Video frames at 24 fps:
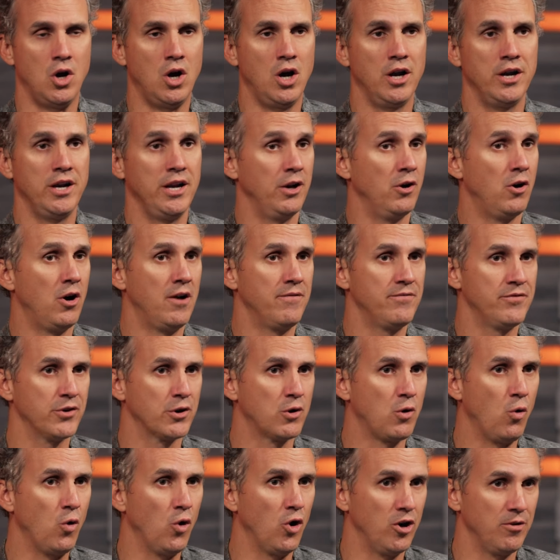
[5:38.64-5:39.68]
on and off the
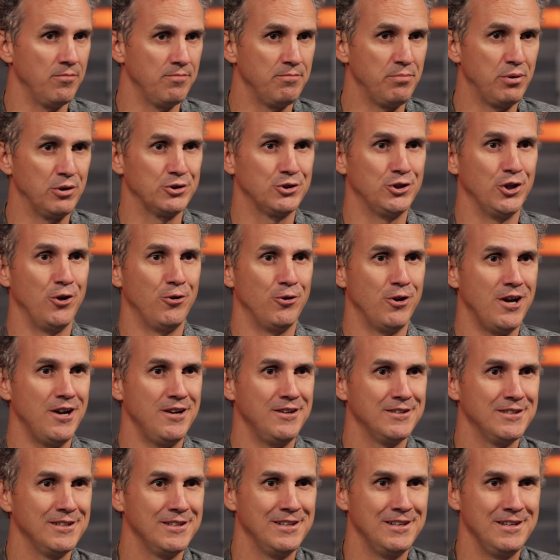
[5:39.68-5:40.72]
court persona.
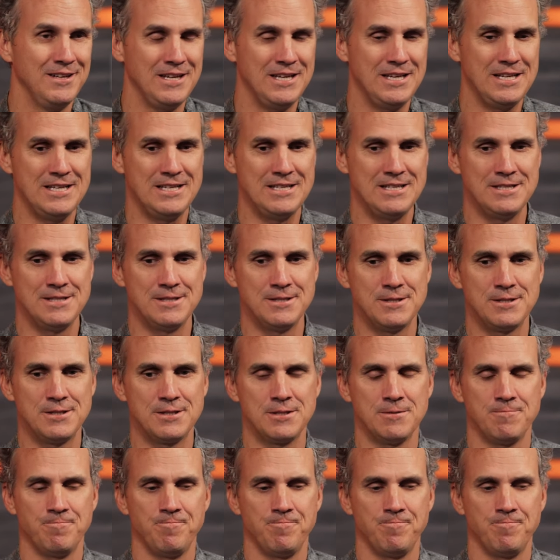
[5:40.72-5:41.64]
He's